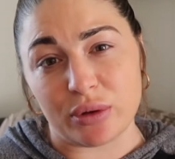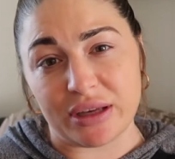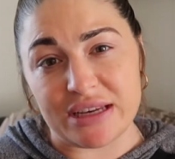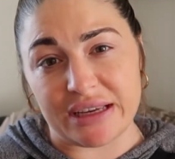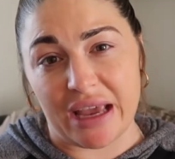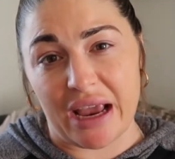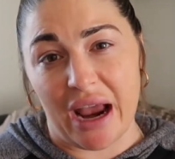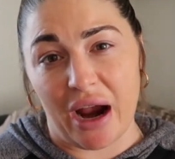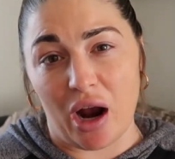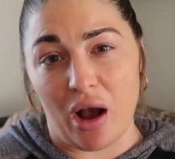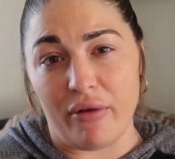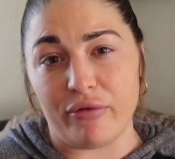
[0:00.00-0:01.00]
really taking
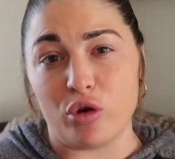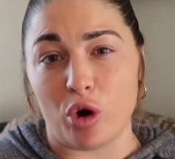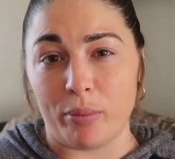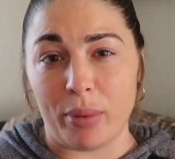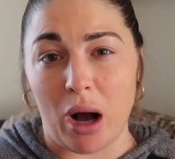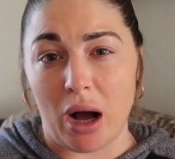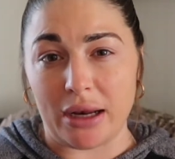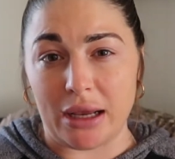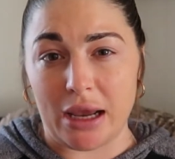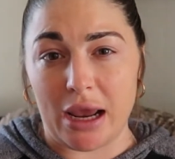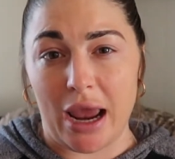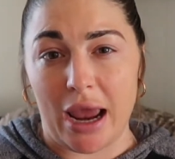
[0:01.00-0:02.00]
care of your
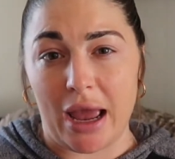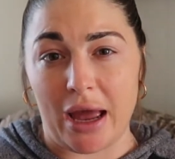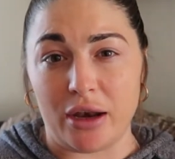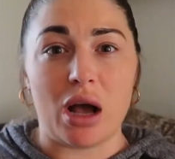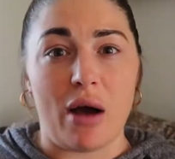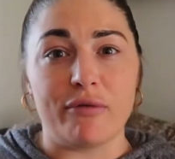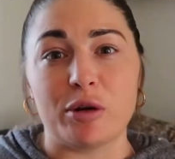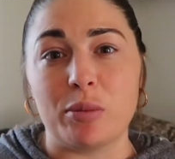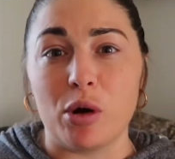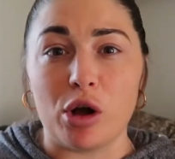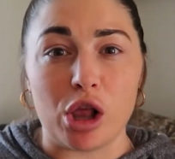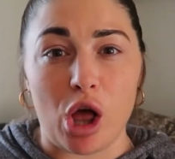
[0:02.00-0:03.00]
body and
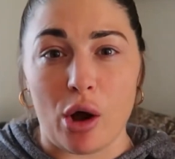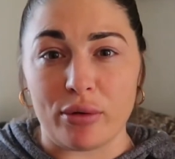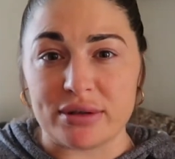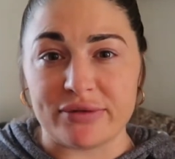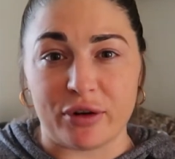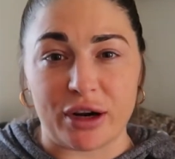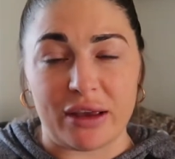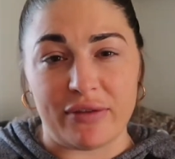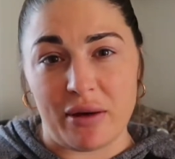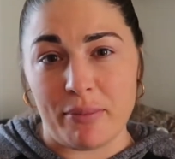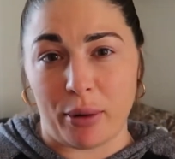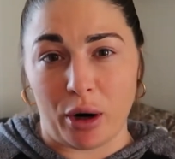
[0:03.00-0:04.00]
comfortable clothes for
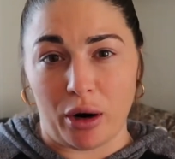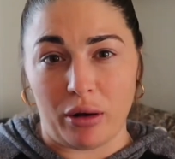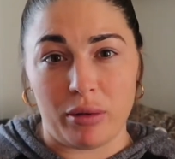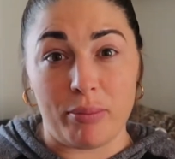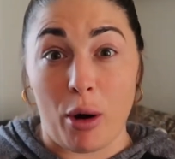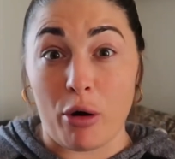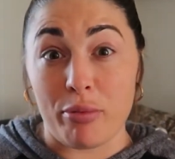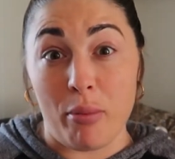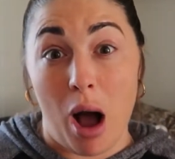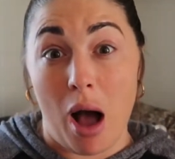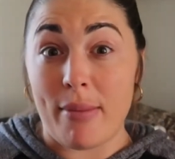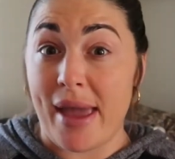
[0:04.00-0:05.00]
giving birth, both
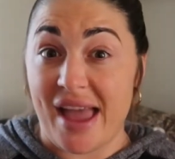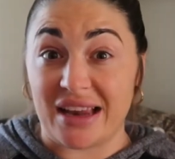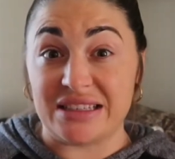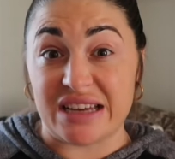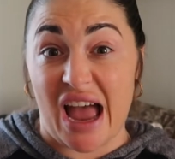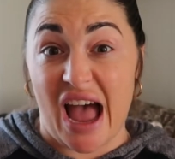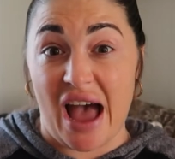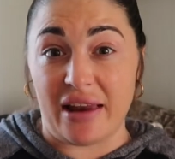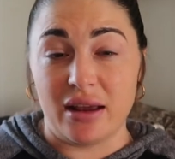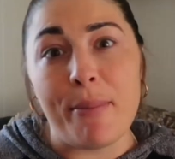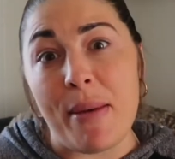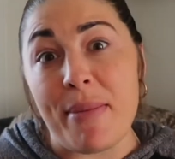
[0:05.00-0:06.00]
mom and
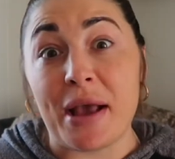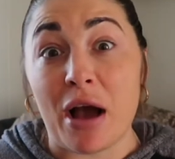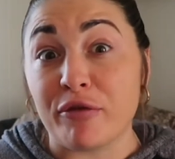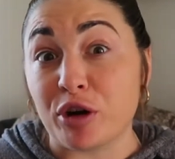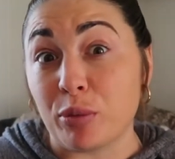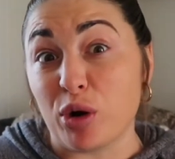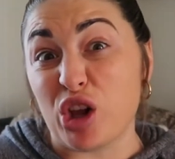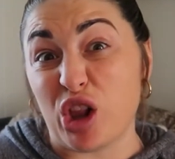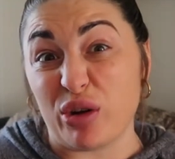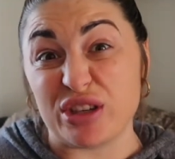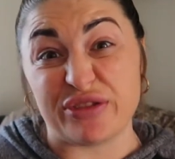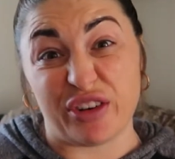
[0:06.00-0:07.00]
dad. Maybe comfortable
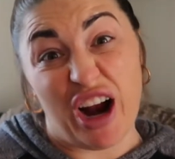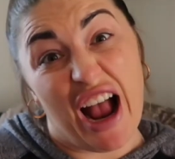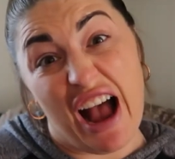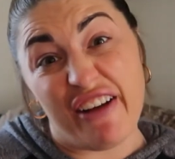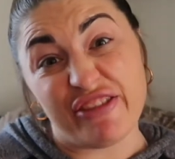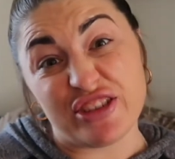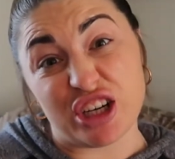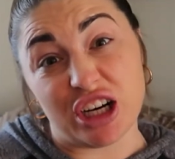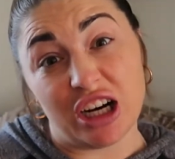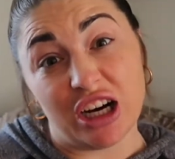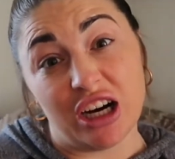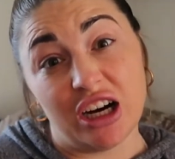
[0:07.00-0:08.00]
clothes for
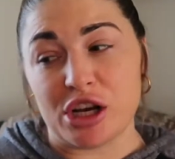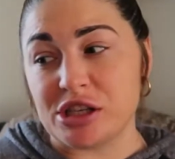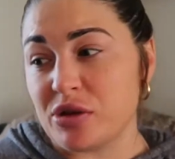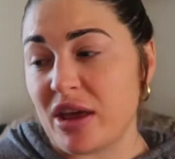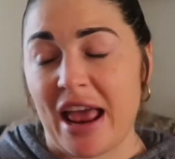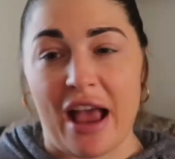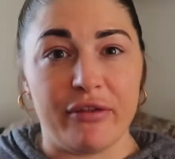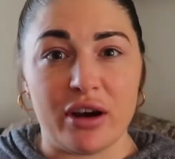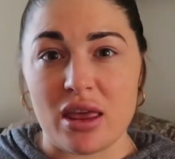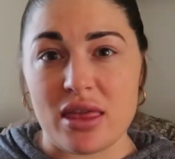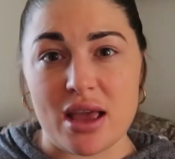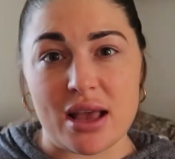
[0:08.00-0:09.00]
after, just so that
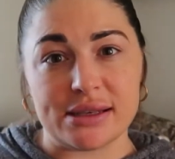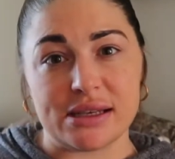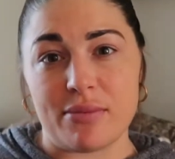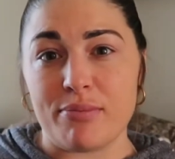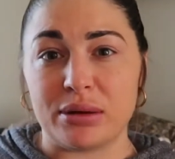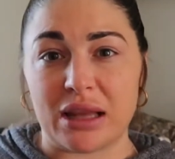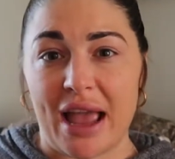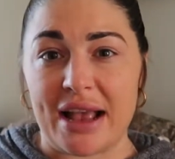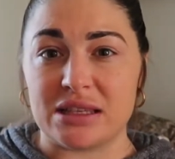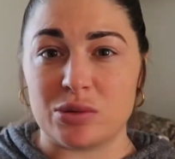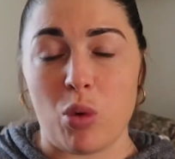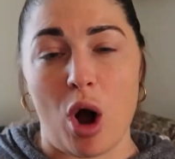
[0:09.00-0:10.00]
everything is in
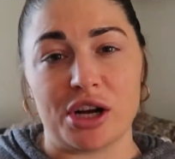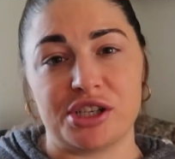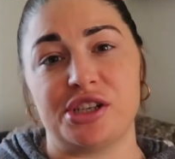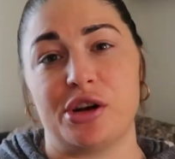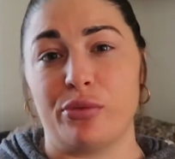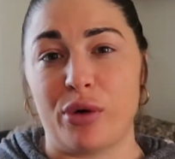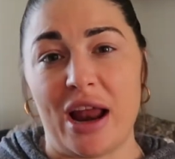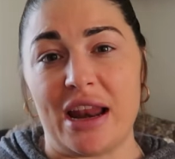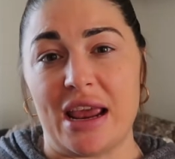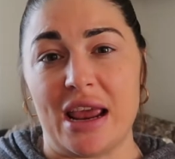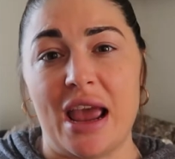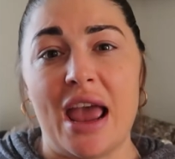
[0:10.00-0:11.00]
place, washed and
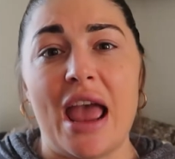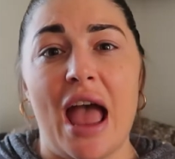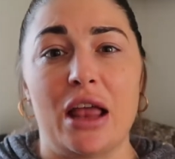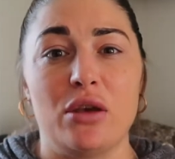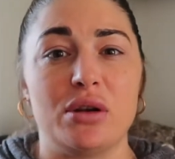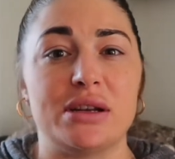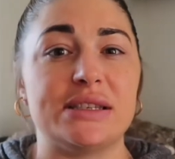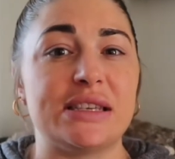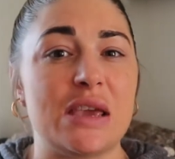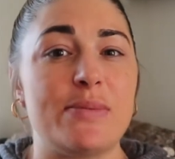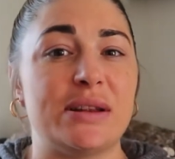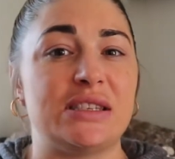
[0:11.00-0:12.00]
ready, and you can just
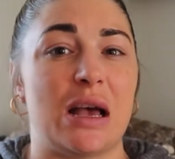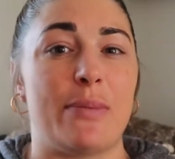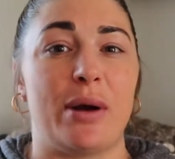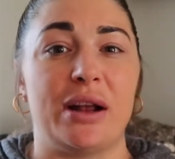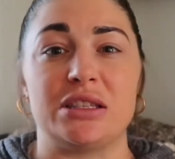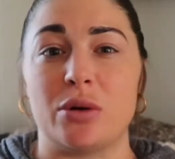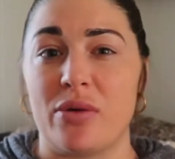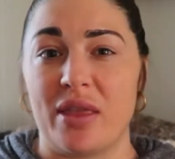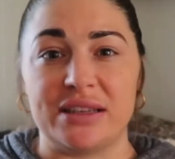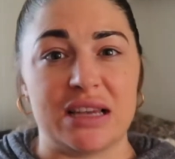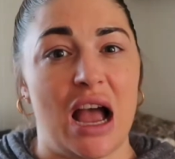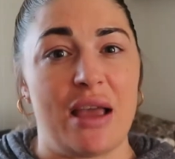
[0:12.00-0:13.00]
keep it separate so when
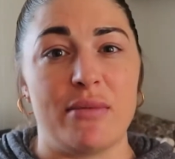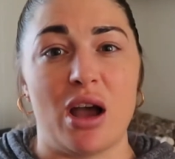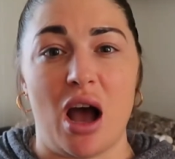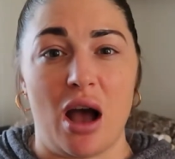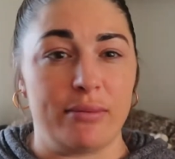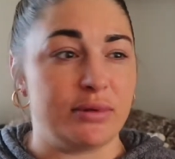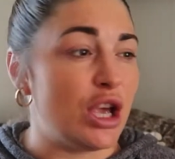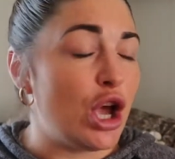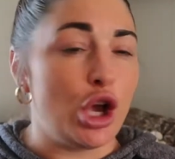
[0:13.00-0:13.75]
the time comes,